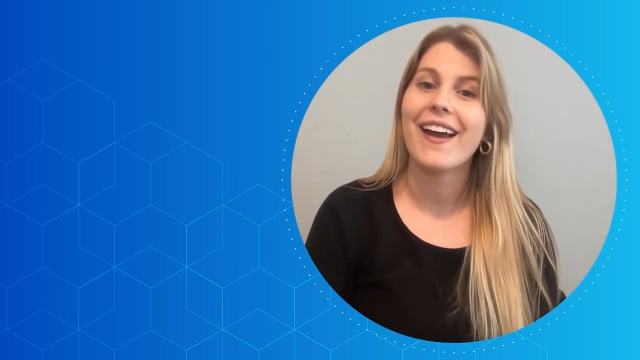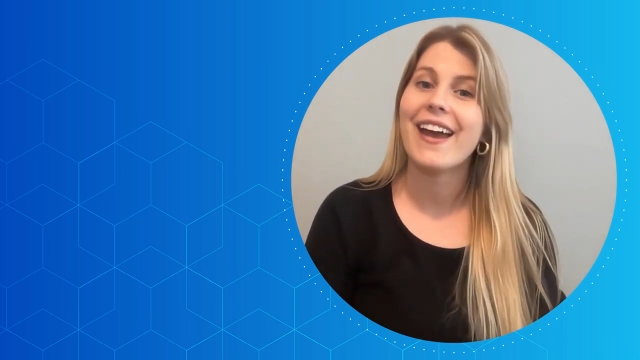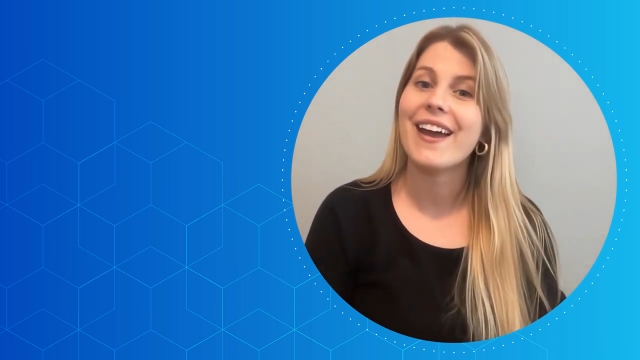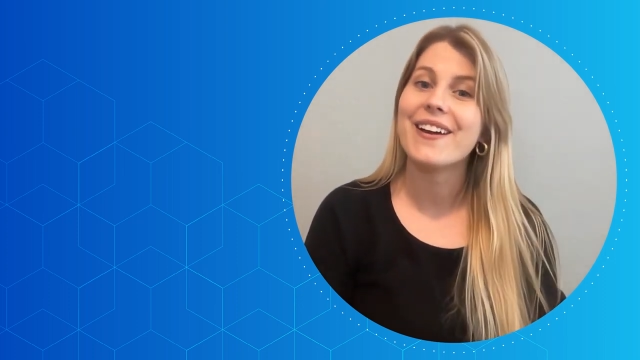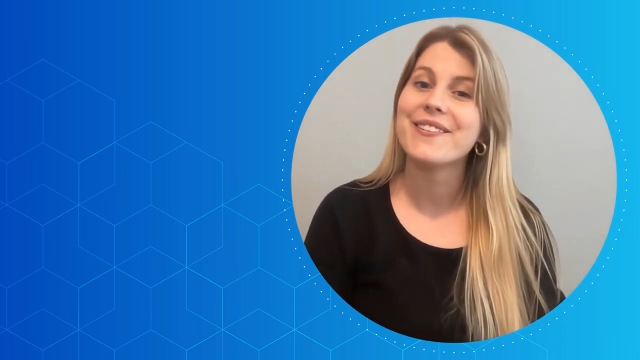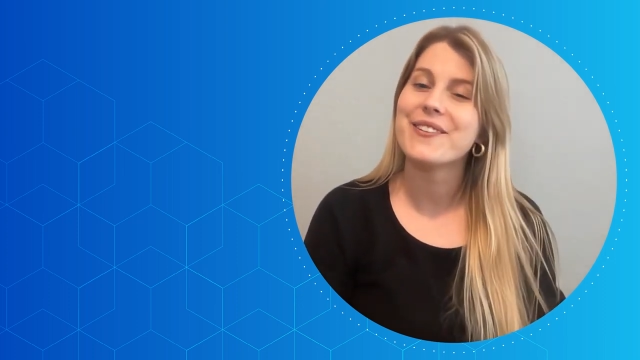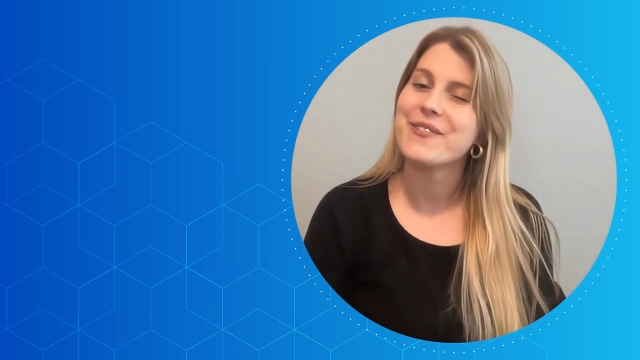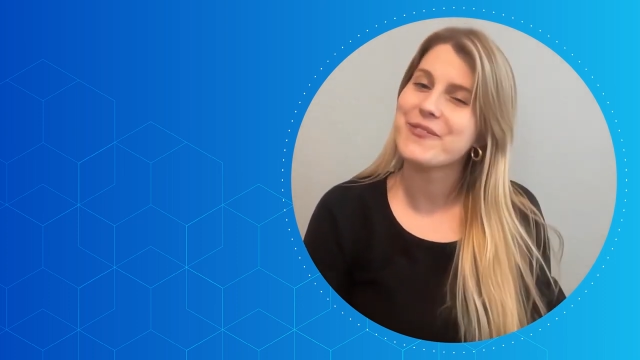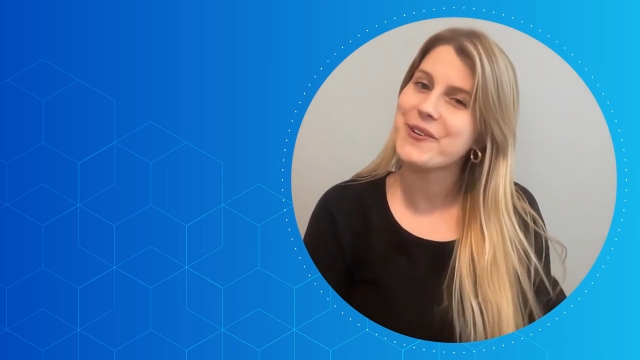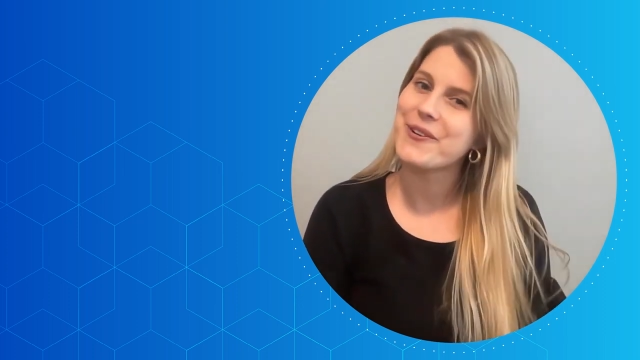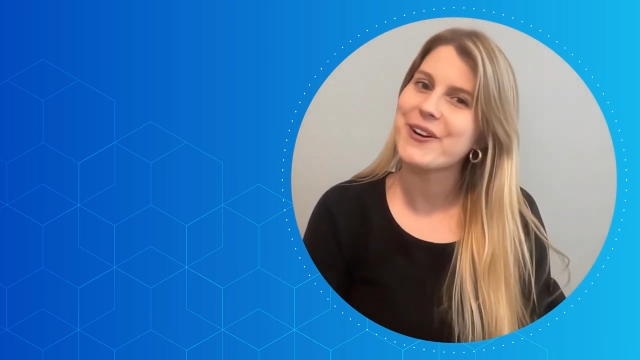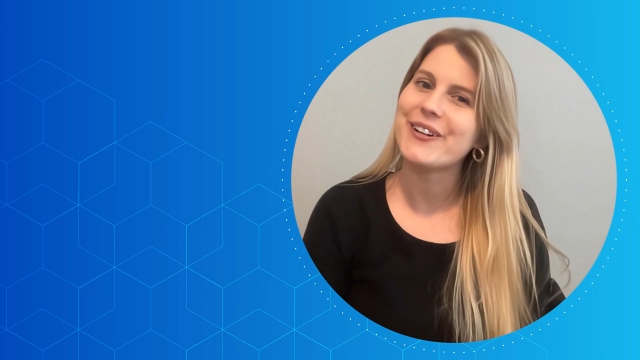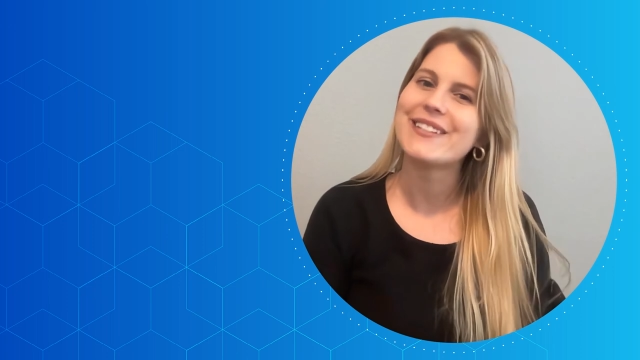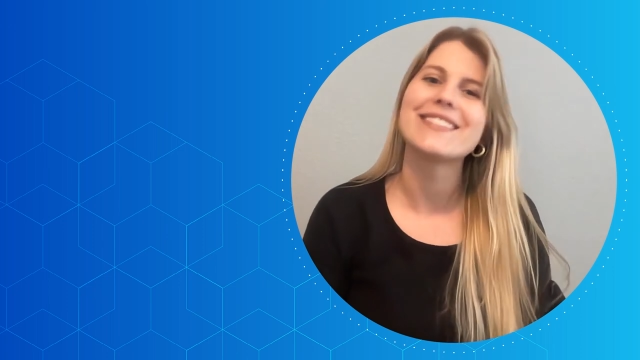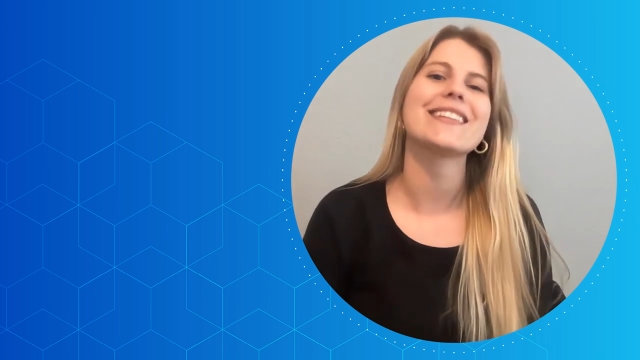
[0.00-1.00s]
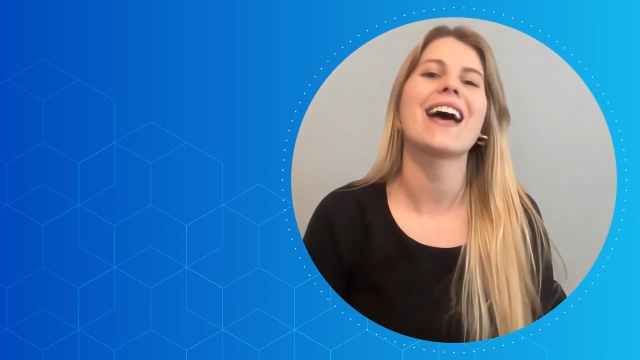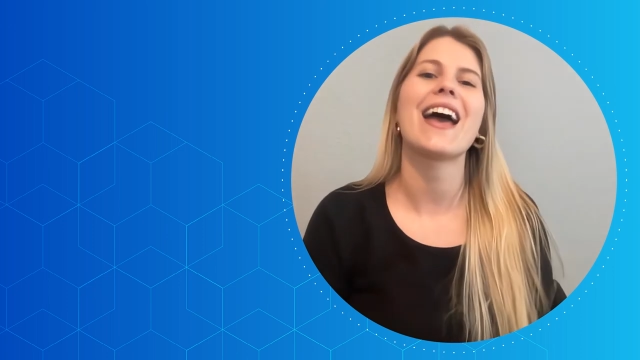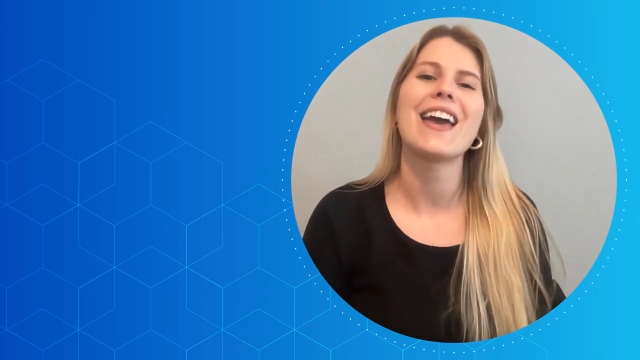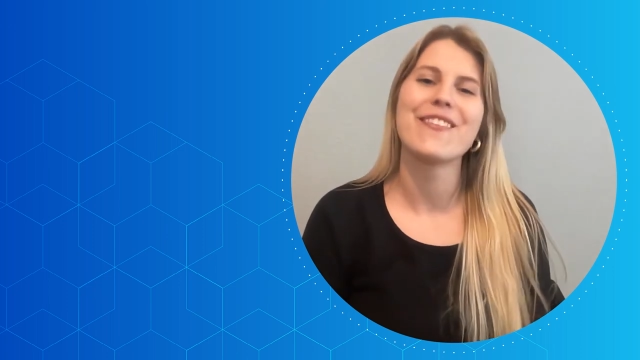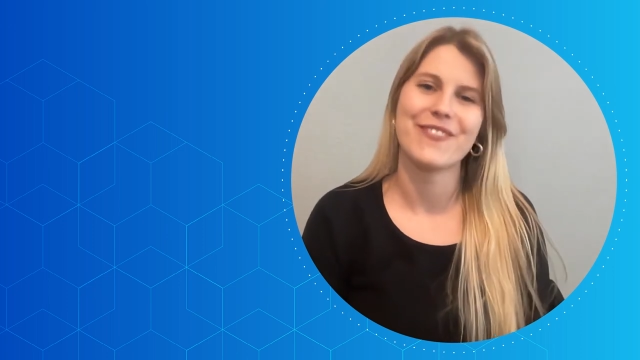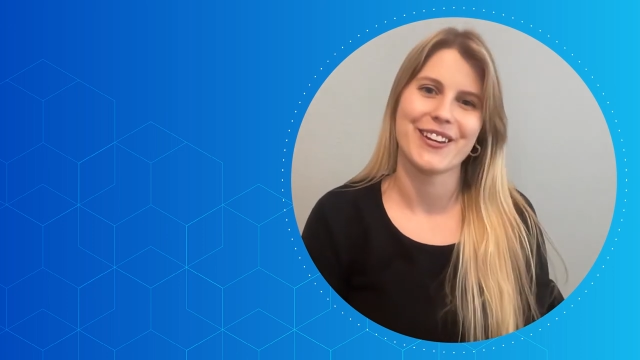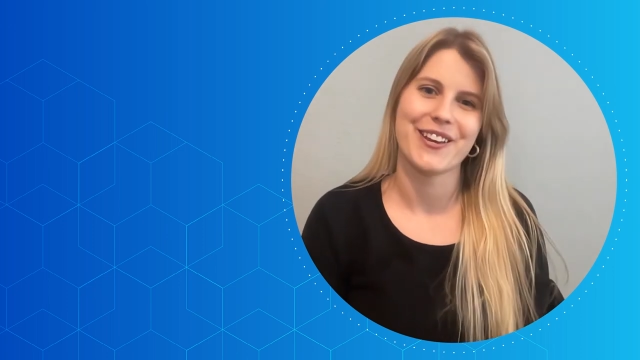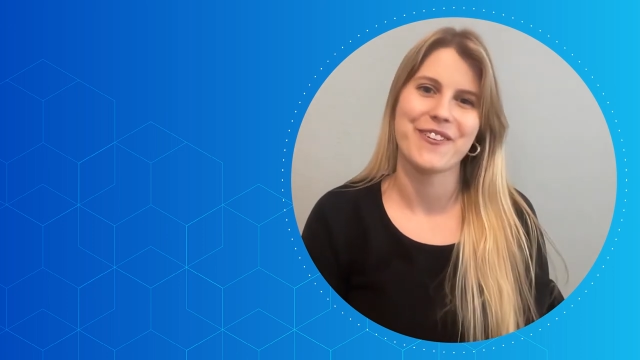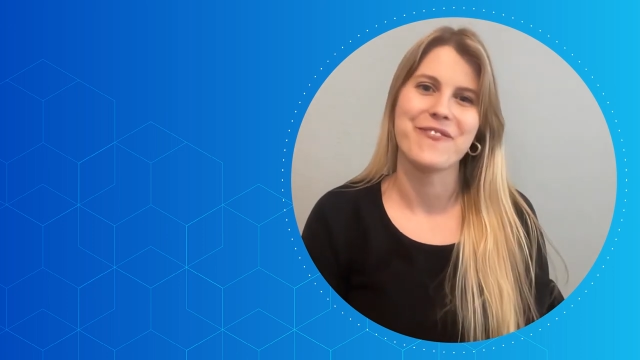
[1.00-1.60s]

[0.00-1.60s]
and, of course, a video